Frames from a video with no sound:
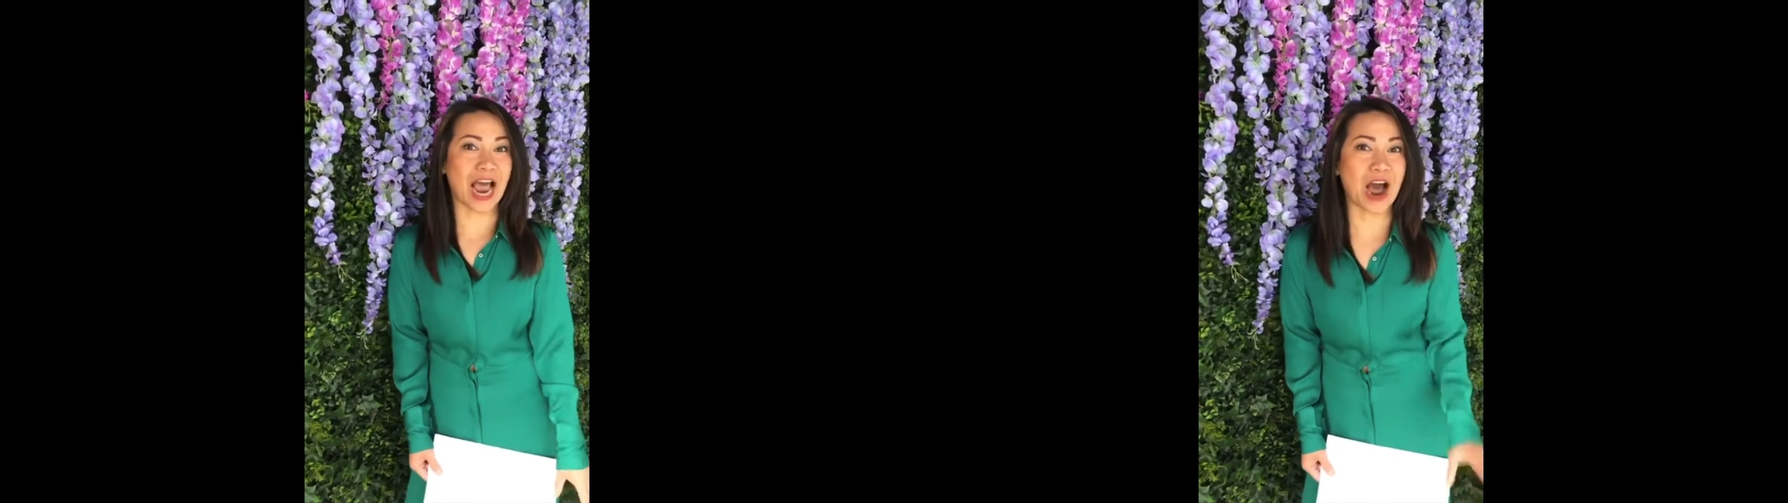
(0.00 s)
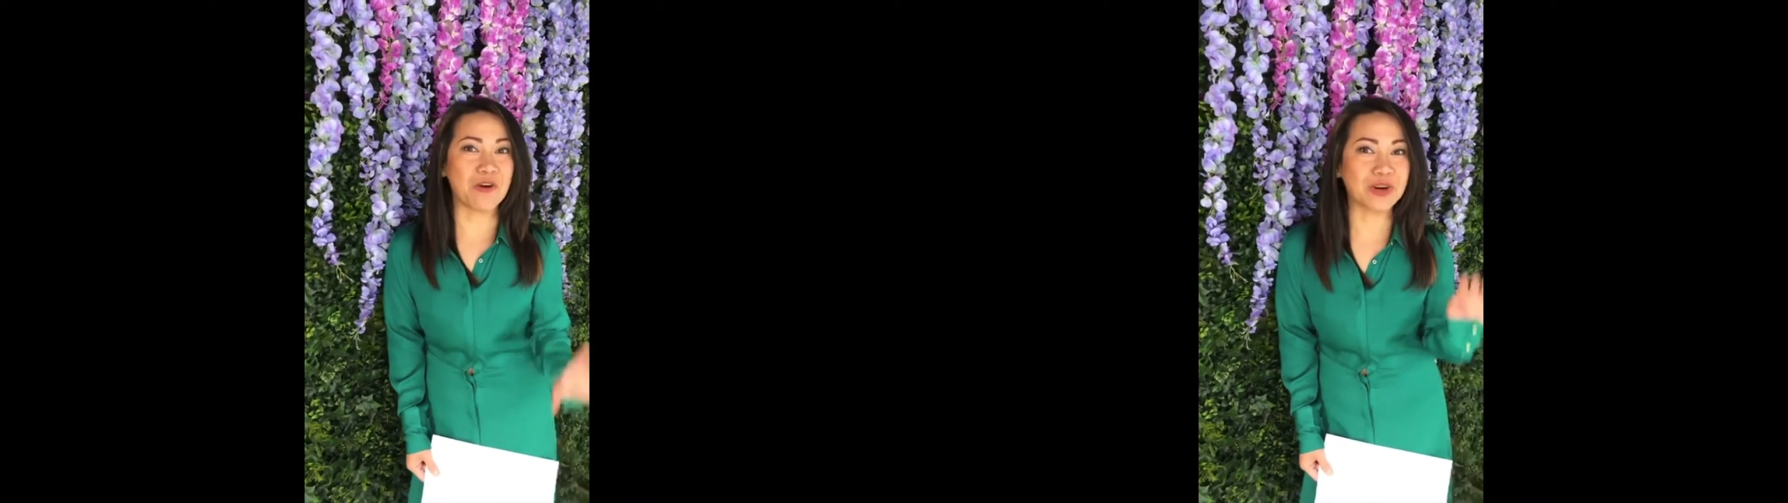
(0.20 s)

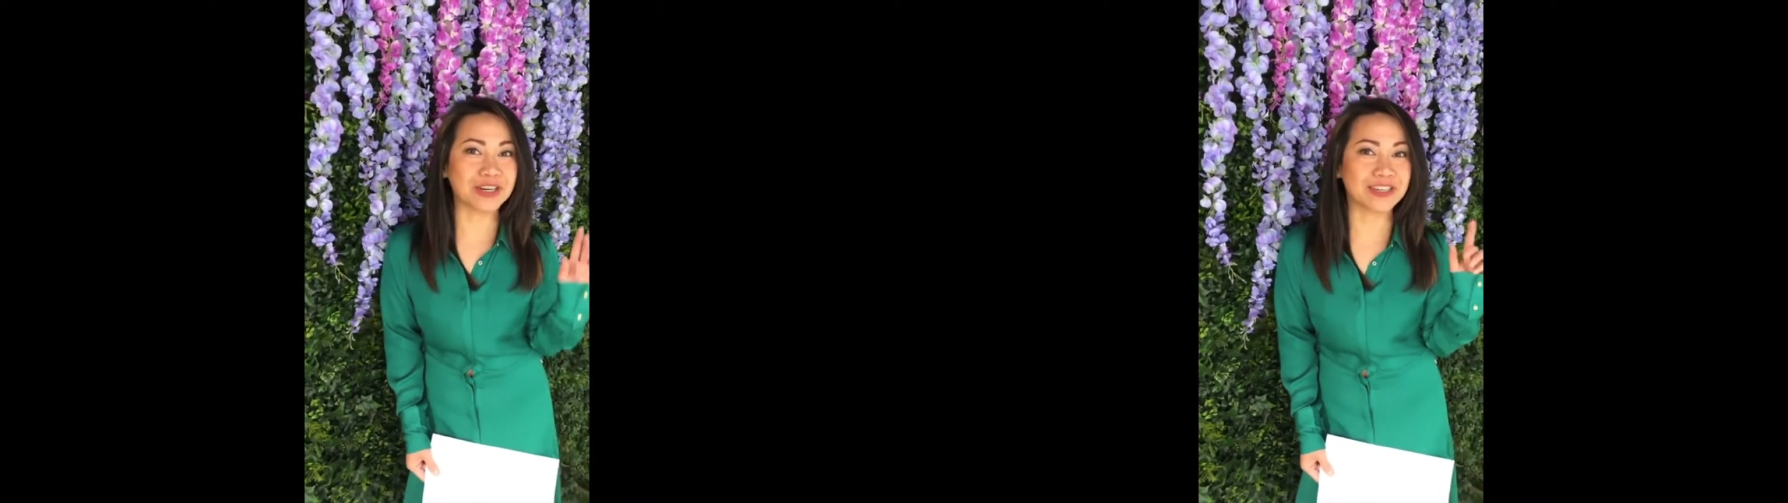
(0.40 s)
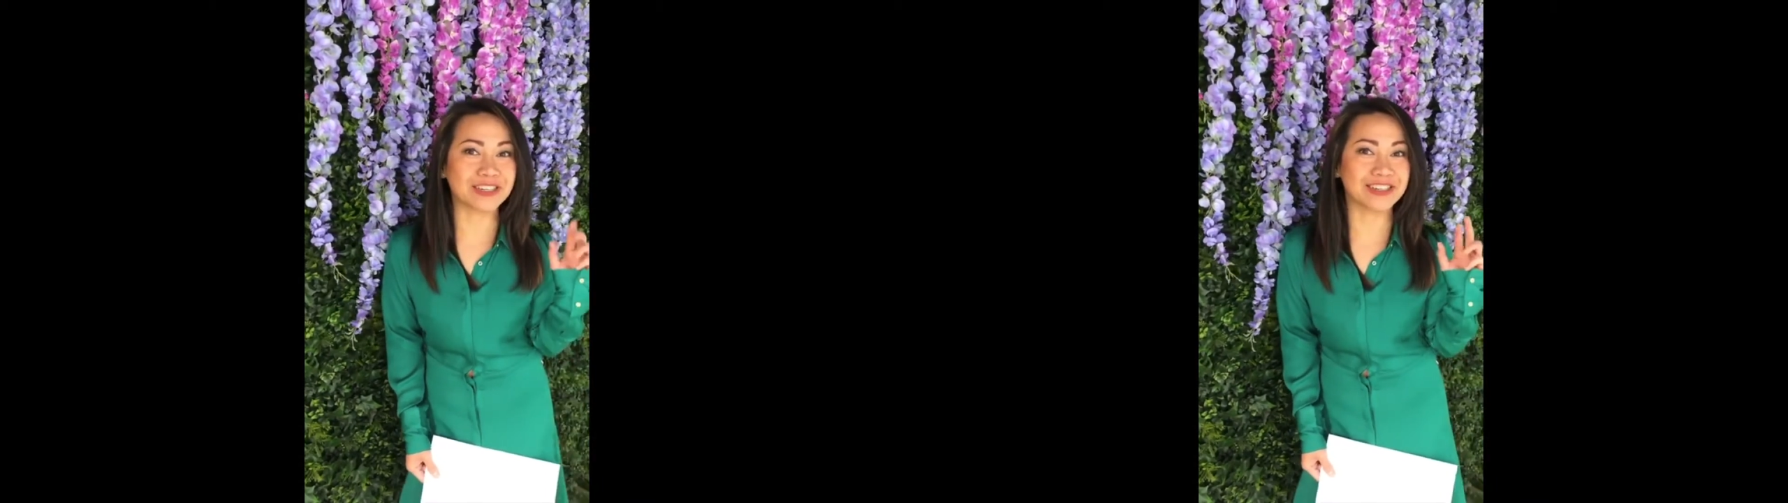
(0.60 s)

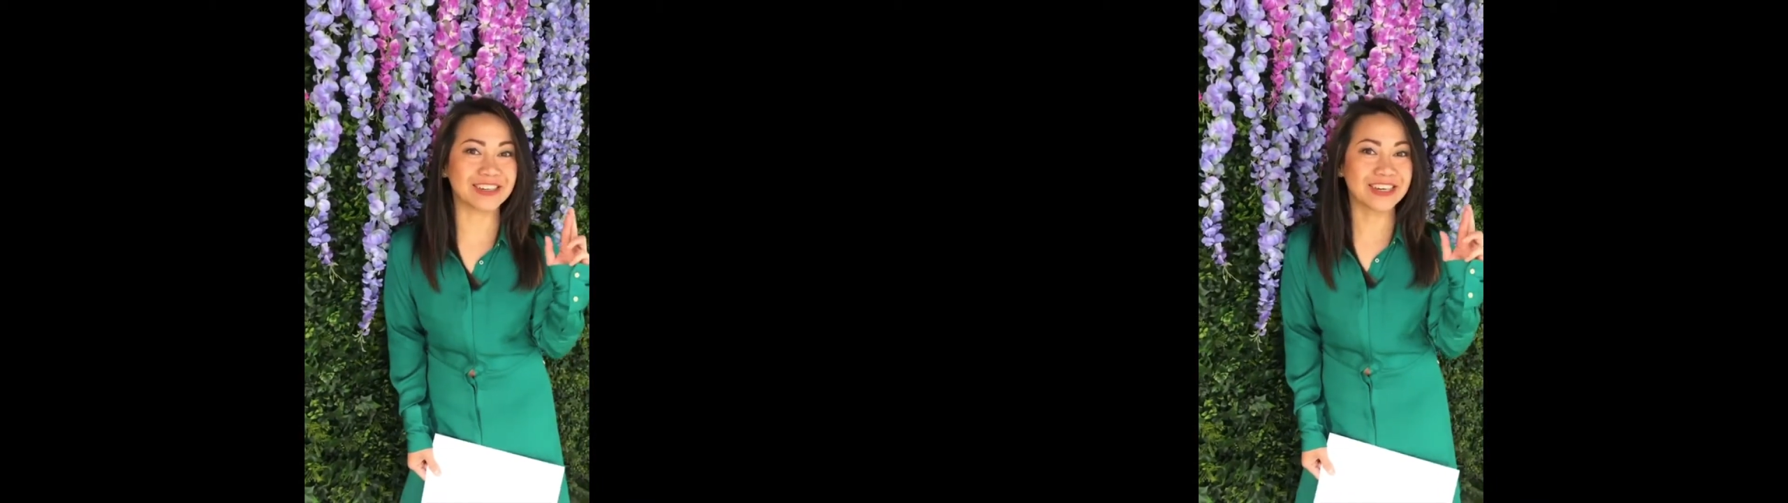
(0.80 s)
our